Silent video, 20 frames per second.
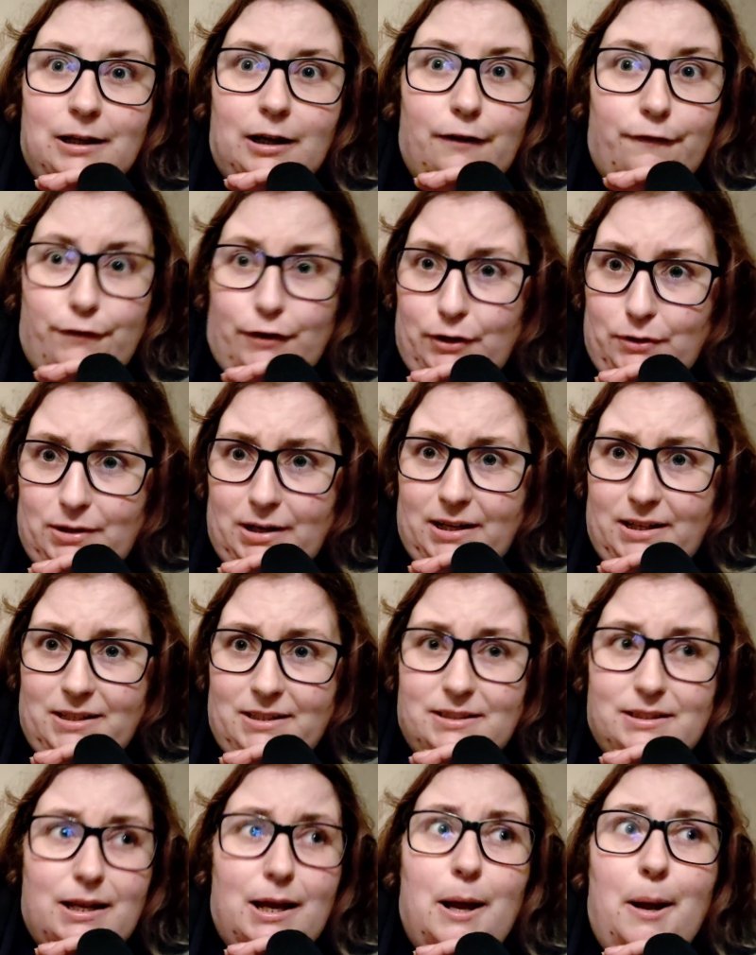a few
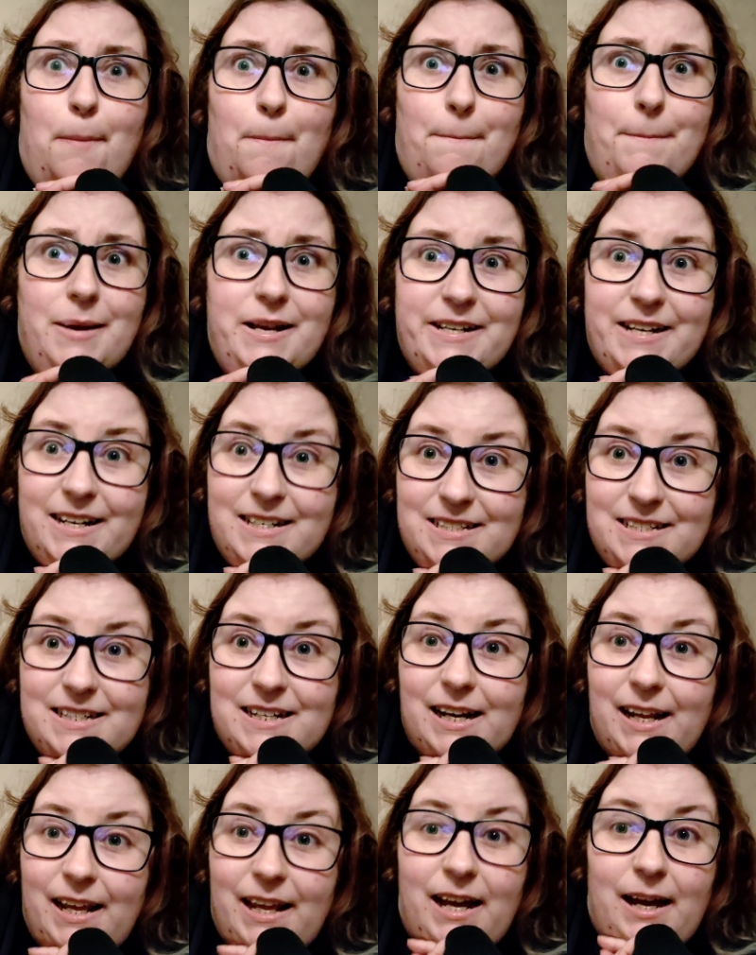days
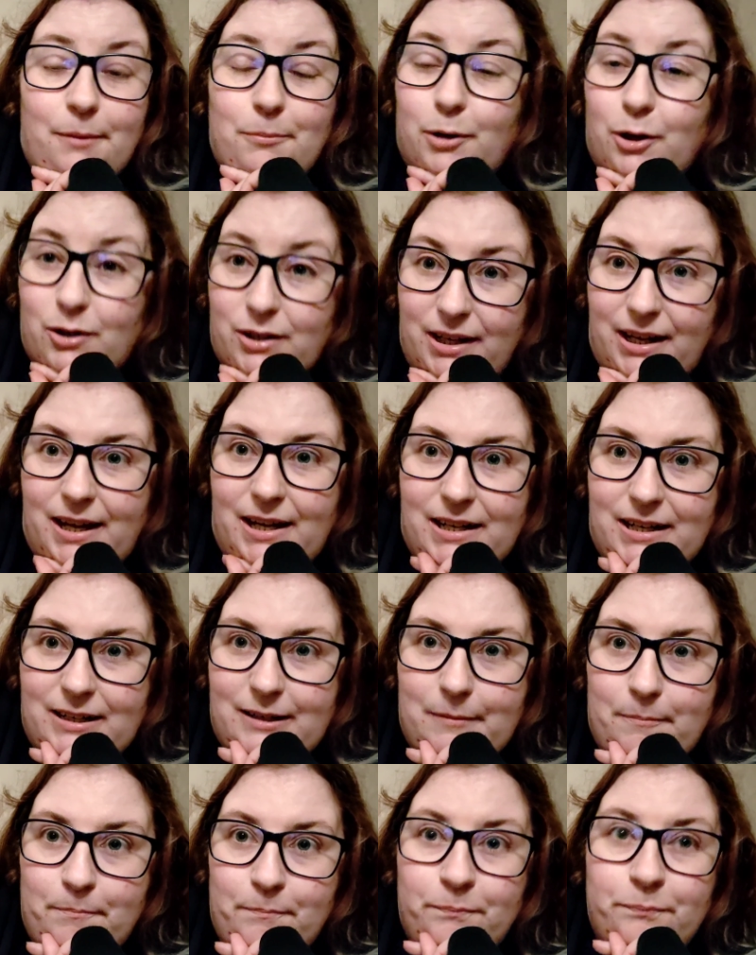potentially I'm gonna
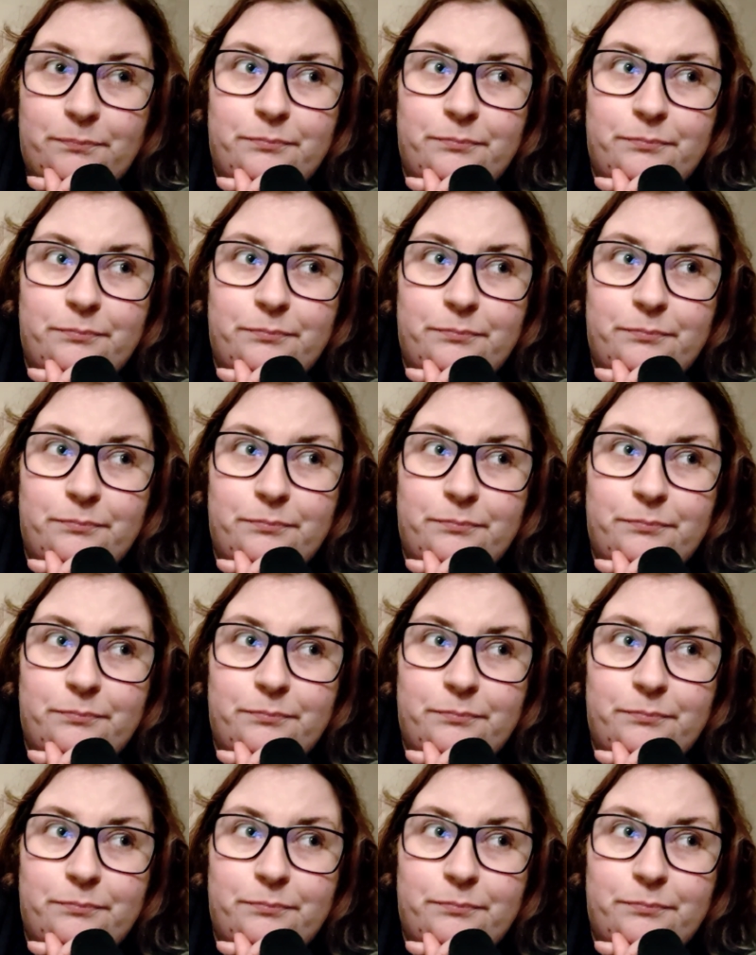get it,